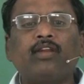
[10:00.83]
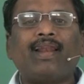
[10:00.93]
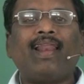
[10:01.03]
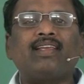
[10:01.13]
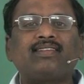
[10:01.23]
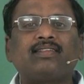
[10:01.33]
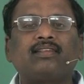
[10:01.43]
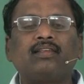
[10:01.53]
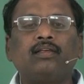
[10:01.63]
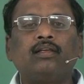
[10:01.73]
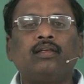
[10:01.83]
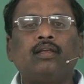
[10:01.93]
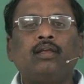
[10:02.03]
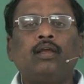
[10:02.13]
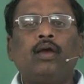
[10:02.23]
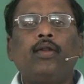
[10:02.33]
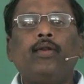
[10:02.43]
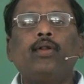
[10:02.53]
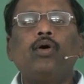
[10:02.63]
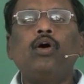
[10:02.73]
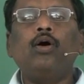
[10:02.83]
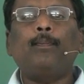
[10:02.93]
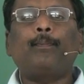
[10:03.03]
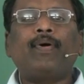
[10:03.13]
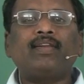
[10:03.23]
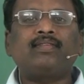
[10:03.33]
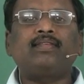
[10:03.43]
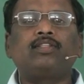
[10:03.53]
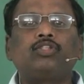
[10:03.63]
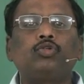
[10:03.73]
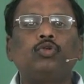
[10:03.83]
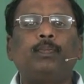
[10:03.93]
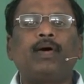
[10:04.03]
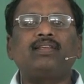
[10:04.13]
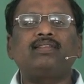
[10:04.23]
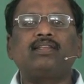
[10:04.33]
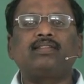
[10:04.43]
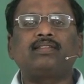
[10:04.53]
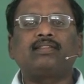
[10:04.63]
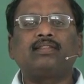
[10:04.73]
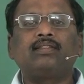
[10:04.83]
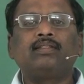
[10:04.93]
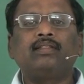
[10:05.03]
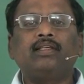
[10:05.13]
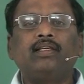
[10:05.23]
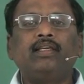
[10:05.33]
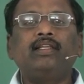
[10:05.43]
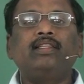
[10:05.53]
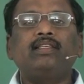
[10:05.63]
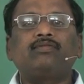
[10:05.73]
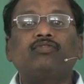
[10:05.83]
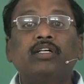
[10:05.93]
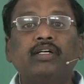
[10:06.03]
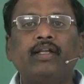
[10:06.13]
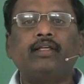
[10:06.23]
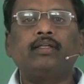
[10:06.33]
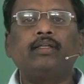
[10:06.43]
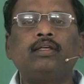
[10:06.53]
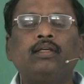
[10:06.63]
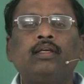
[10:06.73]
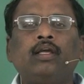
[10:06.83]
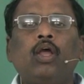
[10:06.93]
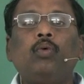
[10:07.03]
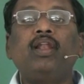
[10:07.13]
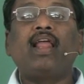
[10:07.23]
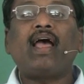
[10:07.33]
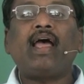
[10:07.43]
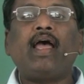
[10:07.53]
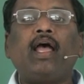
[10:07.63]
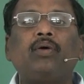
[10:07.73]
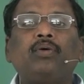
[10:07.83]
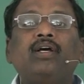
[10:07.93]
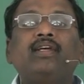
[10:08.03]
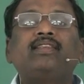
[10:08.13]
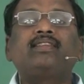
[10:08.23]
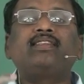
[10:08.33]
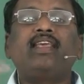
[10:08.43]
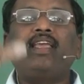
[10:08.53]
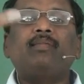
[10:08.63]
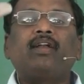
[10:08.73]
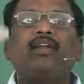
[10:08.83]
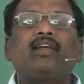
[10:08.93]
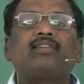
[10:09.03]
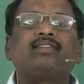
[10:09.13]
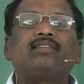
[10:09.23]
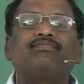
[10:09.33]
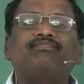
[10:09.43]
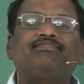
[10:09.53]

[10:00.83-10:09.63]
in your class, No persons, two persons in this world will have same address.